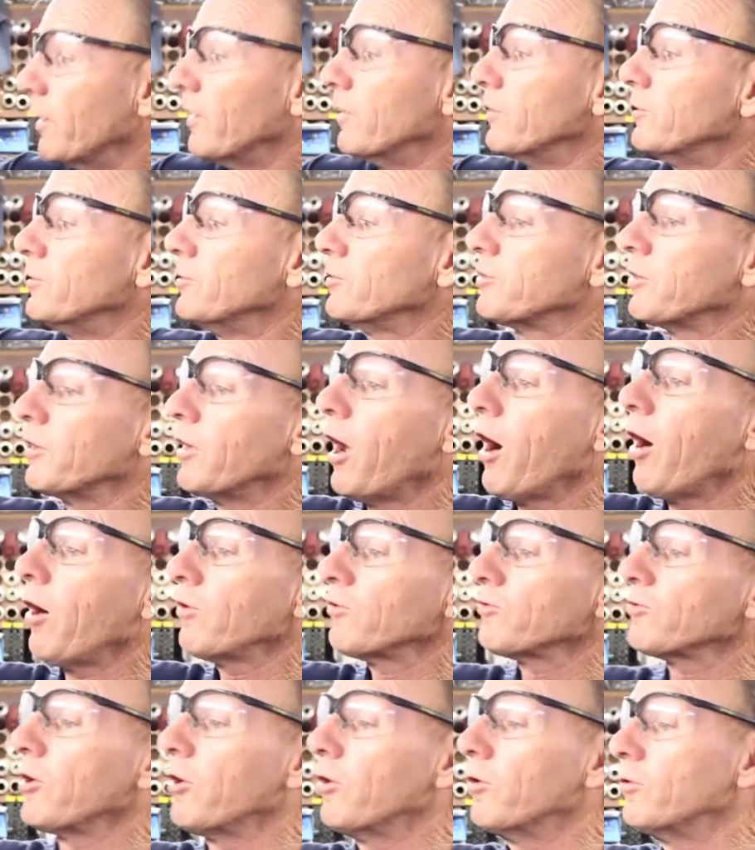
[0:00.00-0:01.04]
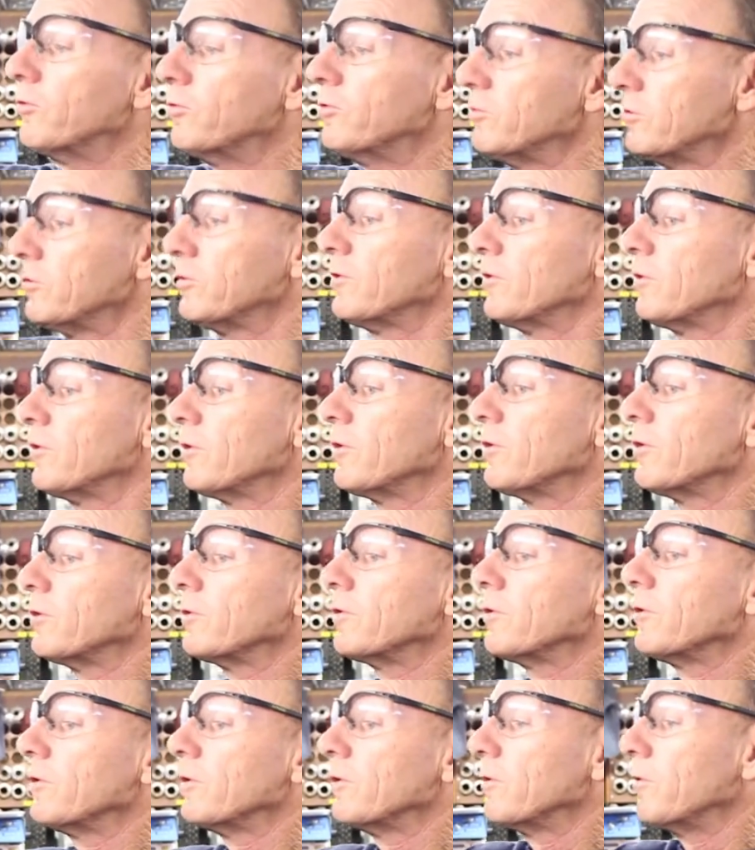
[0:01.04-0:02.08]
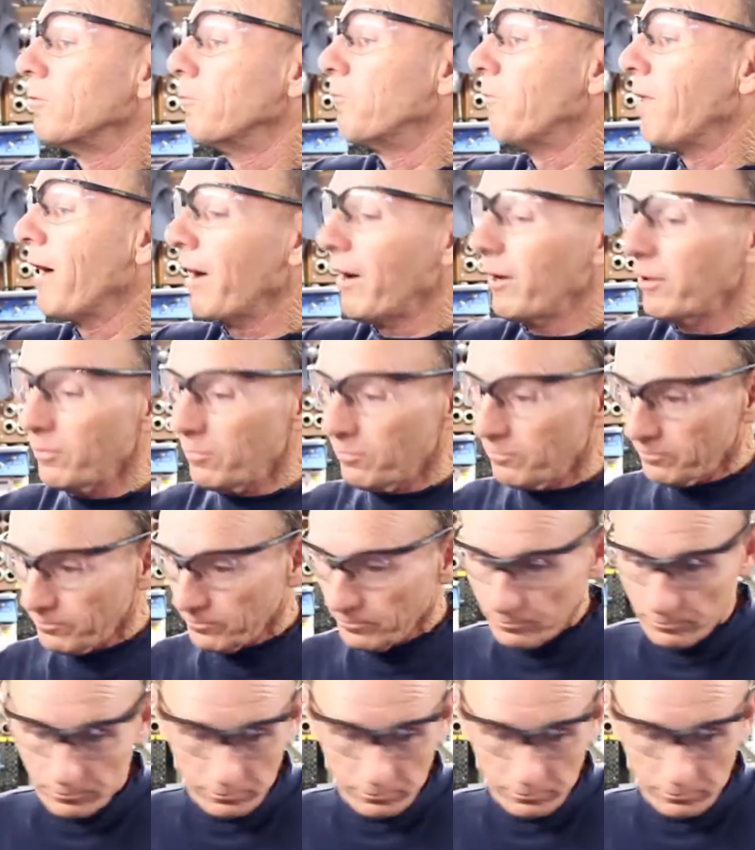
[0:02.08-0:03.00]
And you can also mount them